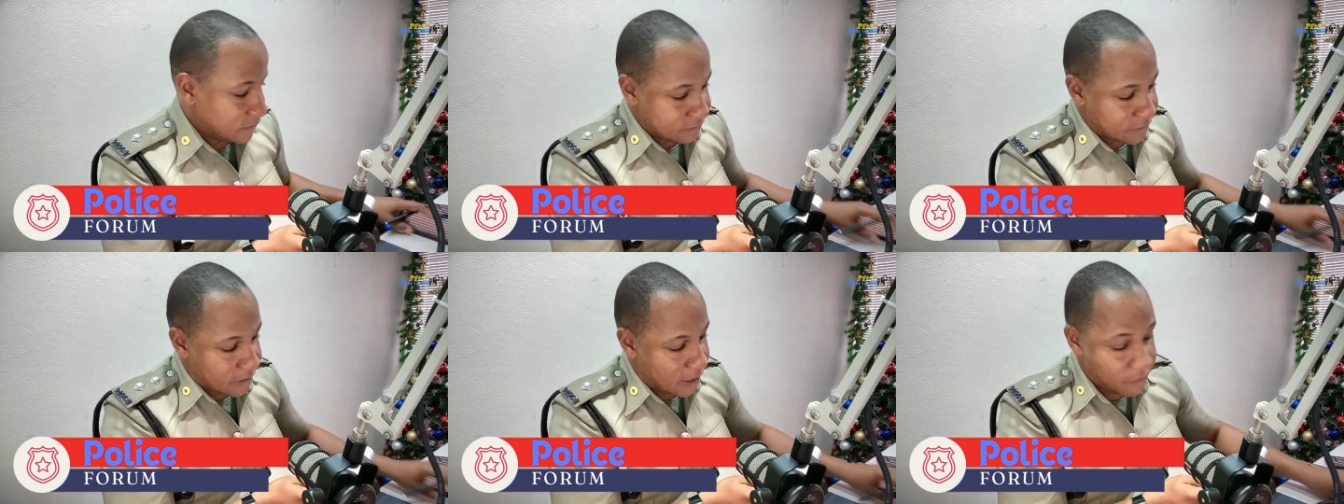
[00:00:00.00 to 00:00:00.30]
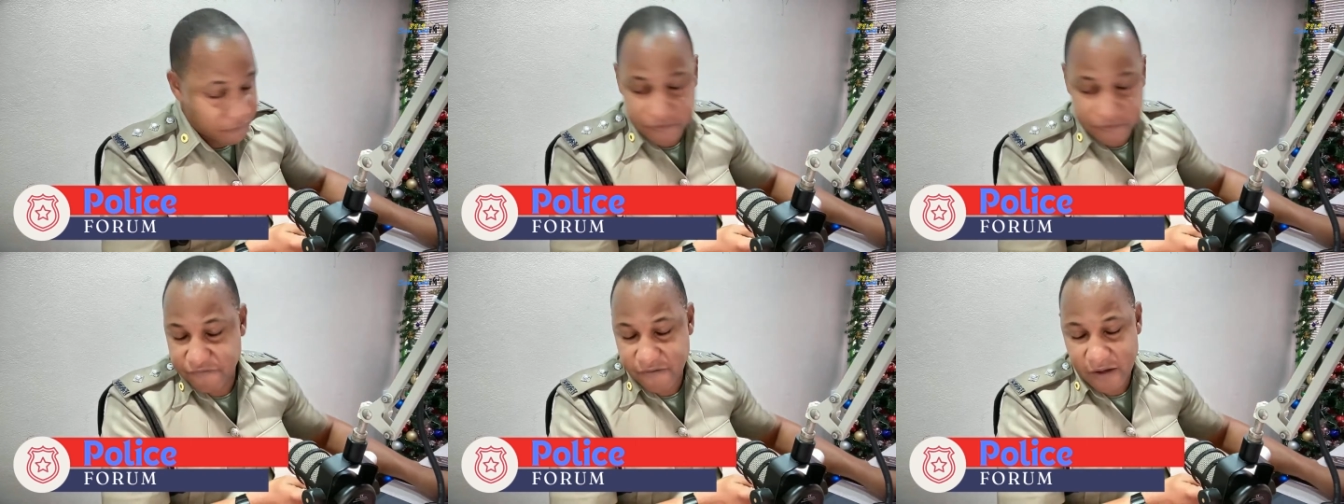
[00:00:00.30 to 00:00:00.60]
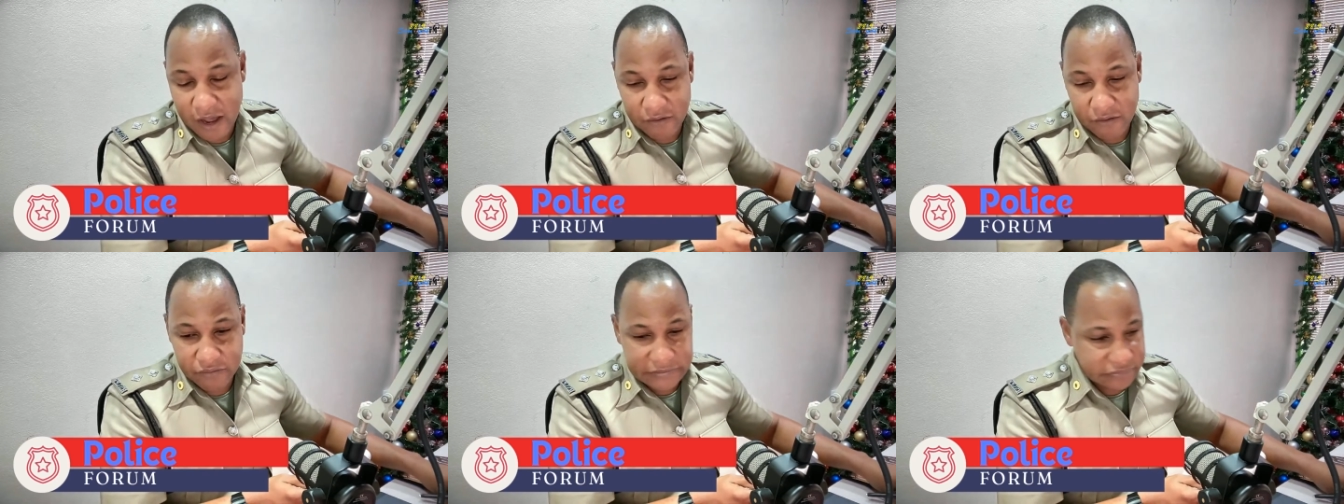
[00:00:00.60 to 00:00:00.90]
with
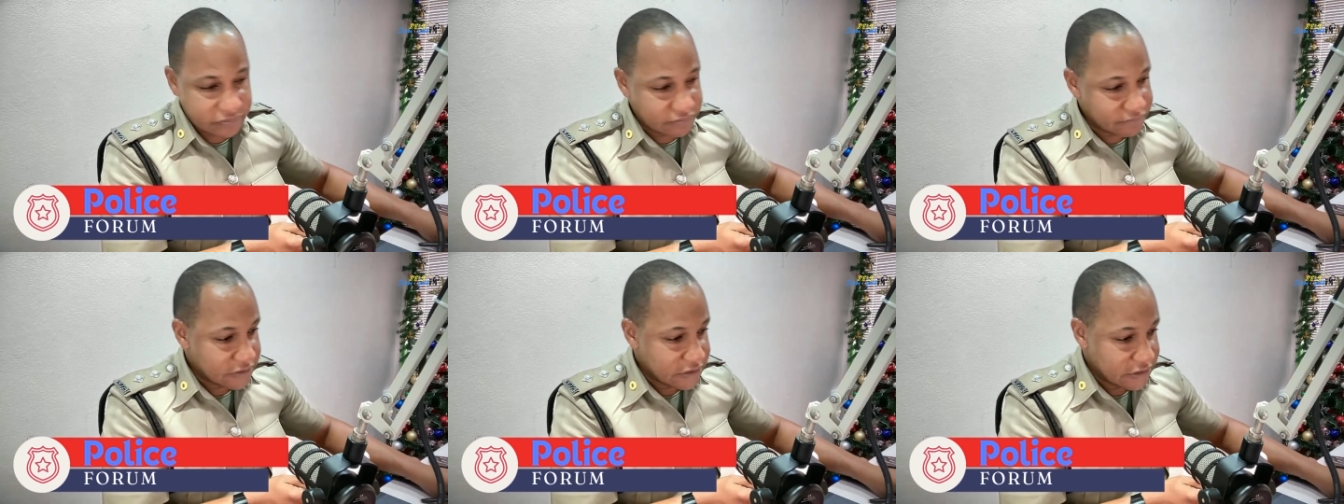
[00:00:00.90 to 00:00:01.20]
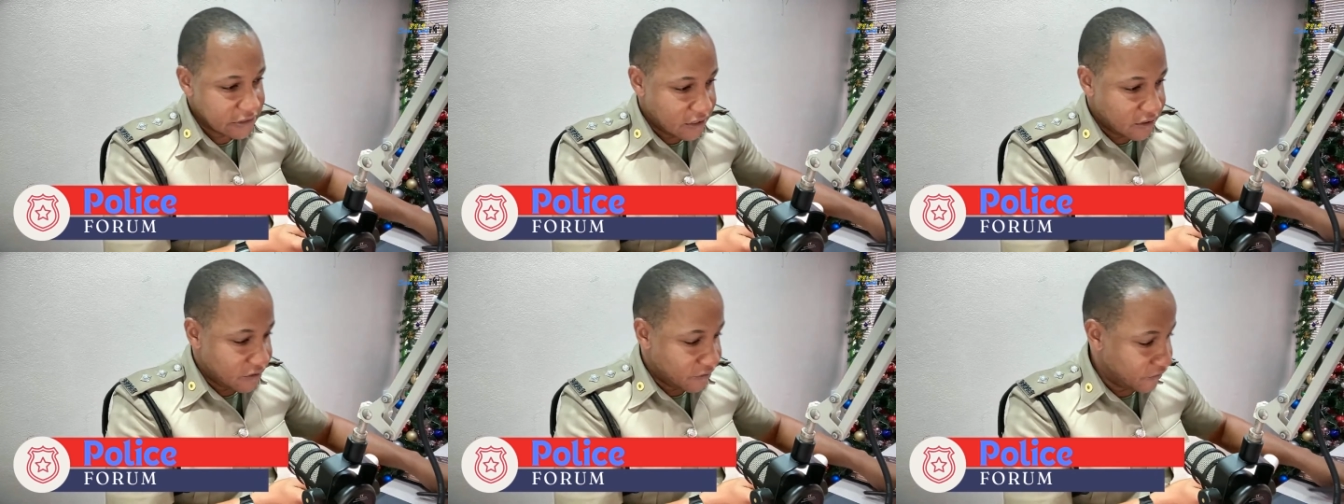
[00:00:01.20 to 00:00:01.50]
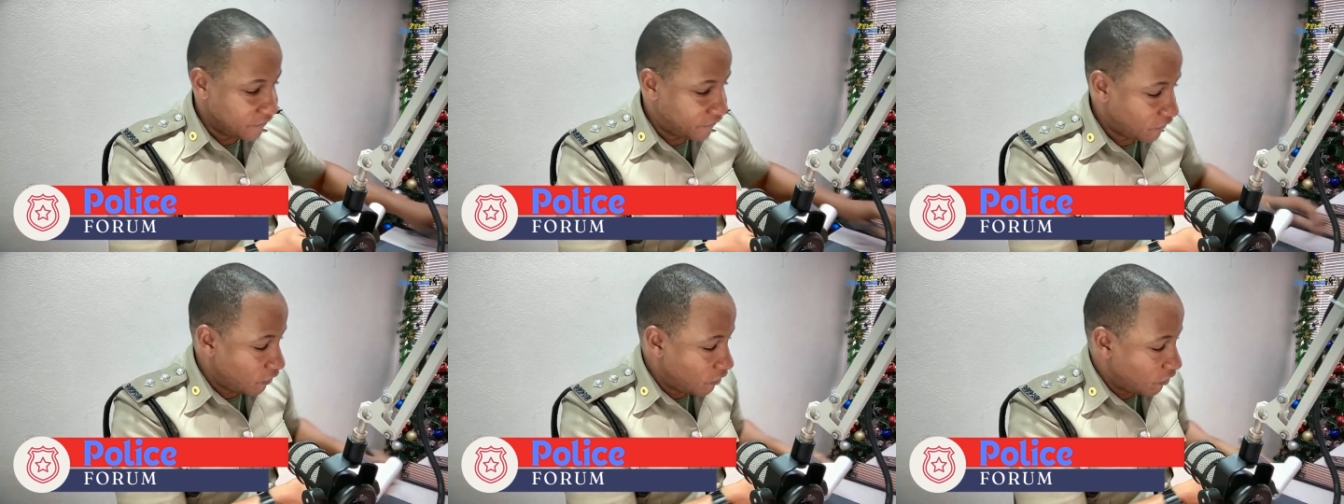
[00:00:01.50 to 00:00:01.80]

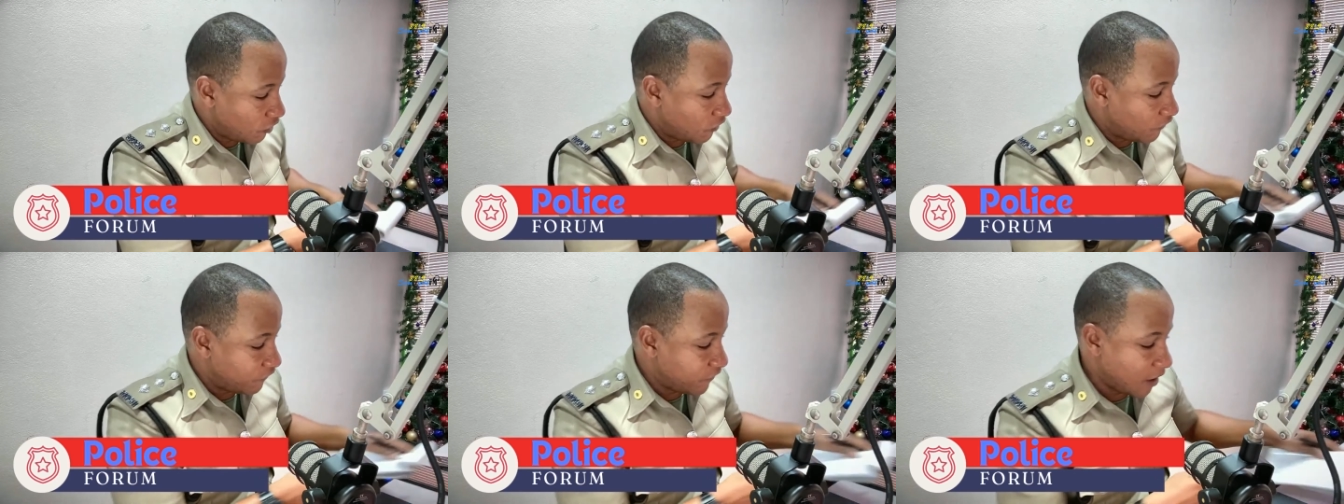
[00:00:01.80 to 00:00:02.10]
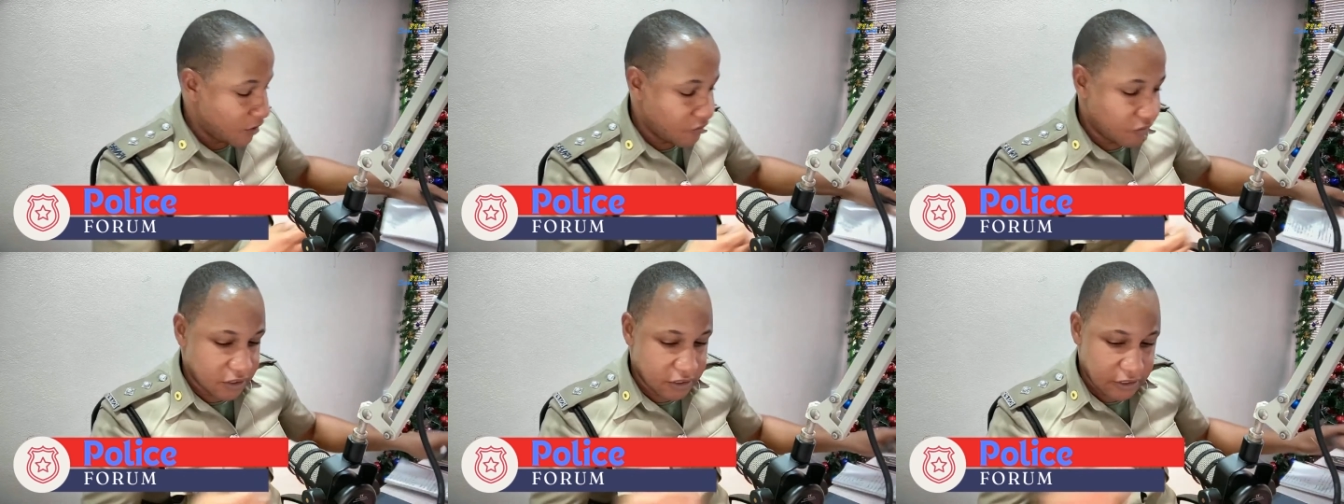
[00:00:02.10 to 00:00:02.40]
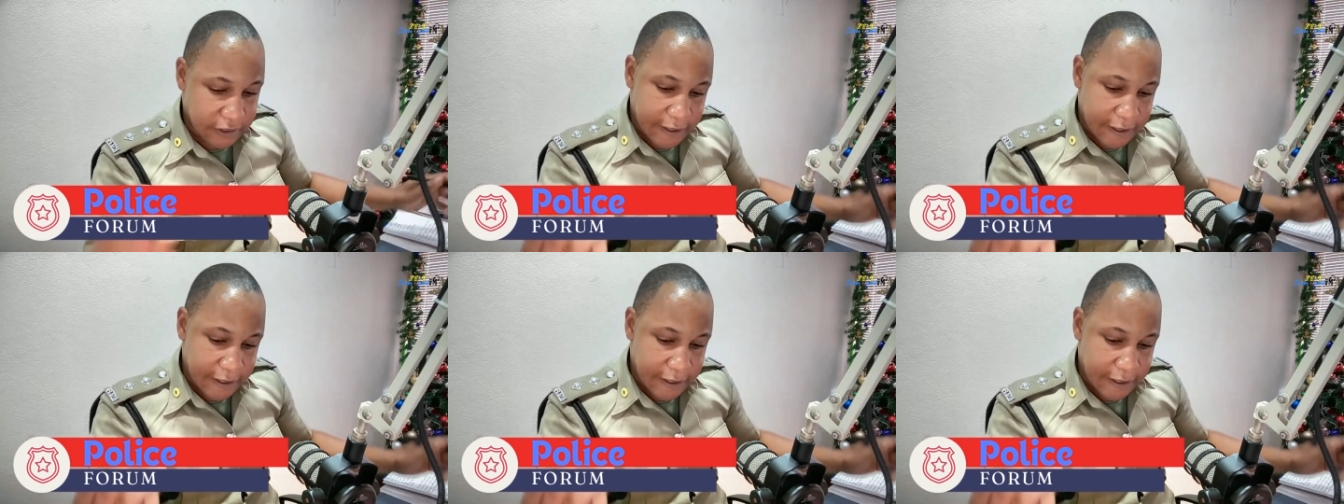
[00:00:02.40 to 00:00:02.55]
all of our